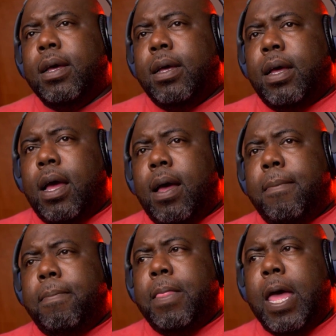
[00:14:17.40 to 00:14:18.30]

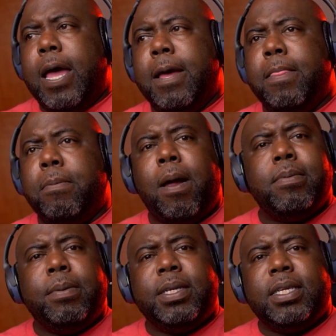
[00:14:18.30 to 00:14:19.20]
The
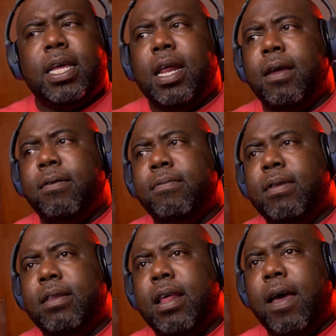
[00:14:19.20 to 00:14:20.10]
problem is that I
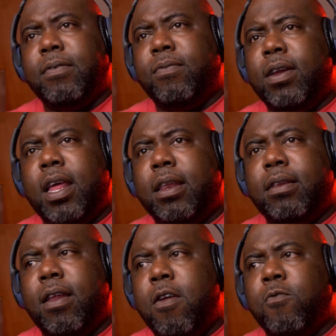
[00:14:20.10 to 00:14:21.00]
haven't read that
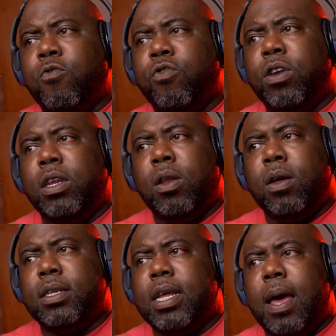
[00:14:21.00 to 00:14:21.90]
in a really
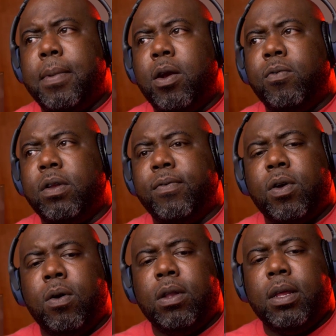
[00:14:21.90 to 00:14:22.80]
long time. I don't really
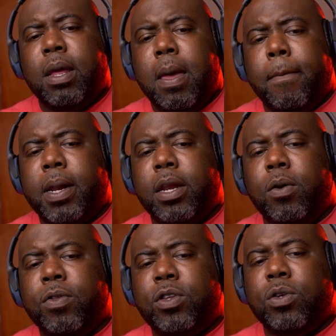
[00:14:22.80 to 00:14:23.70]
recall it. But I
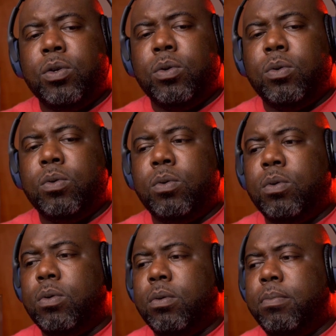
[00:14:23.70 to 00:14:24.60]
know the two
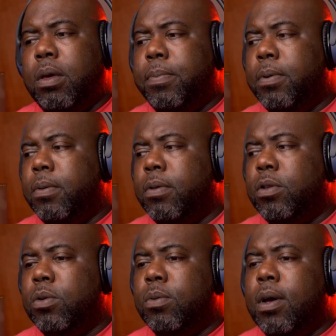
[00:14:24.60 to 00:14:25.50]
people, the
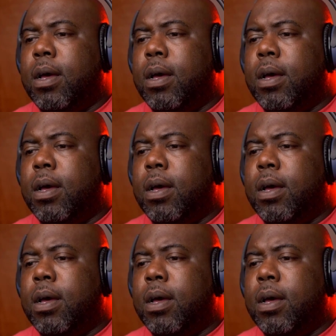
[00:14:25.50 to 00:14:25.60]
two